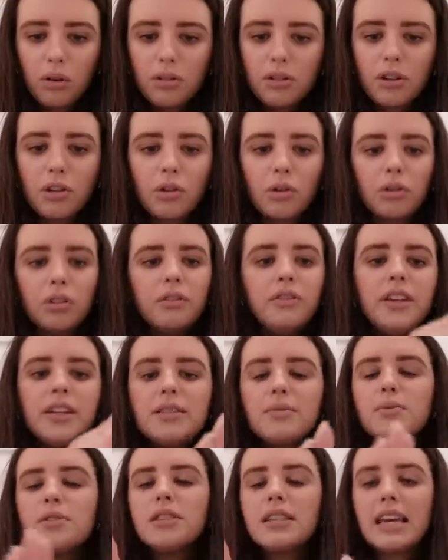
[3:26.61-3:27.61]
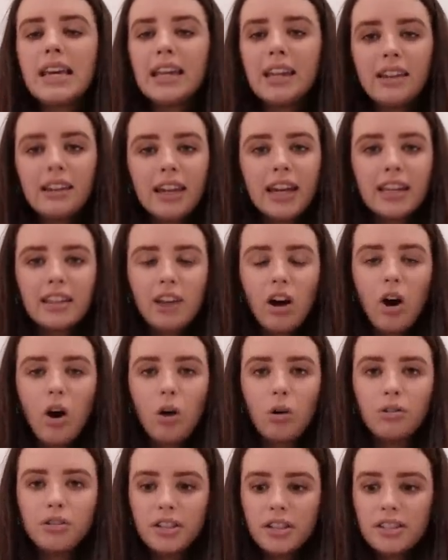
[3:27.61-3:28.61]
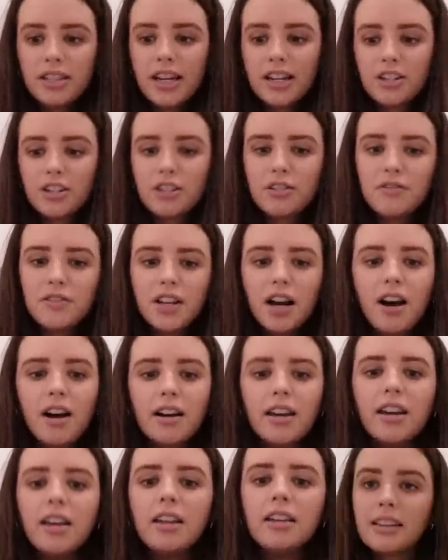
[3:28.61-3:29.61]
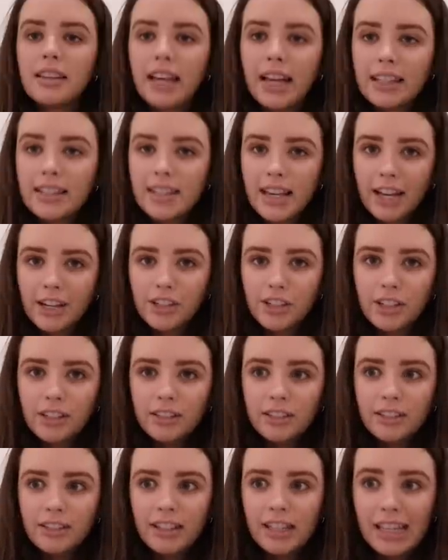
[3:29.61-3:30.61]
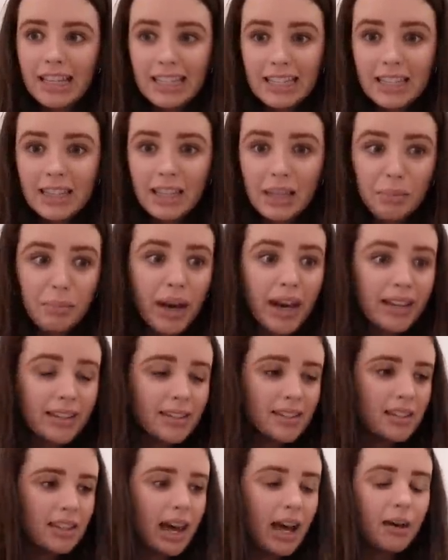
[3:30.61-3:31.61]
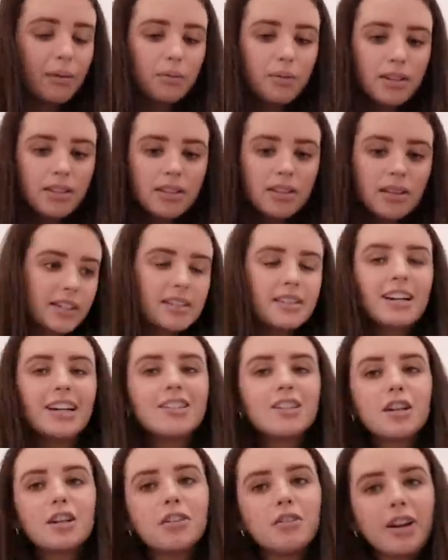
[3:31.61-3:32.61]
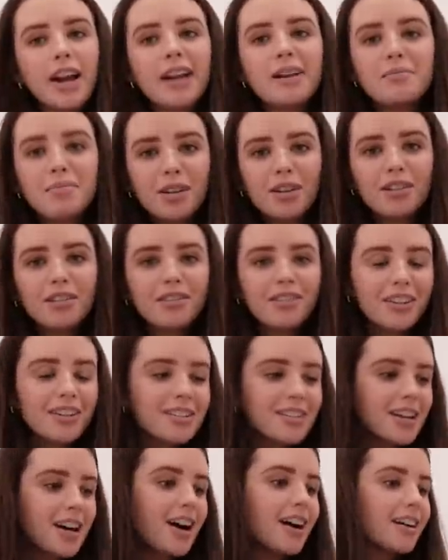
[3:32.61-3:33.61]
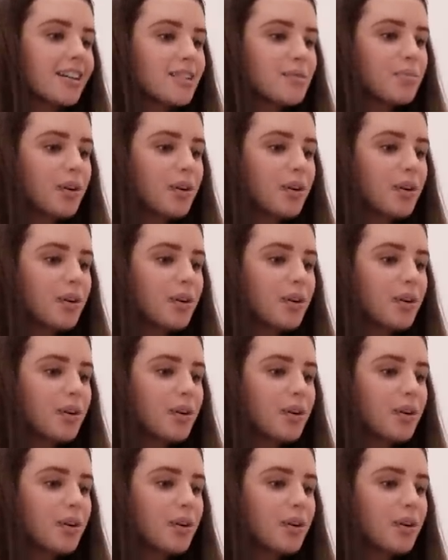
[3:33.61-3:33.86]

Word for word: Also, all of this was in like the Ulta section of Target. That section is the best. That was such a great move on Target's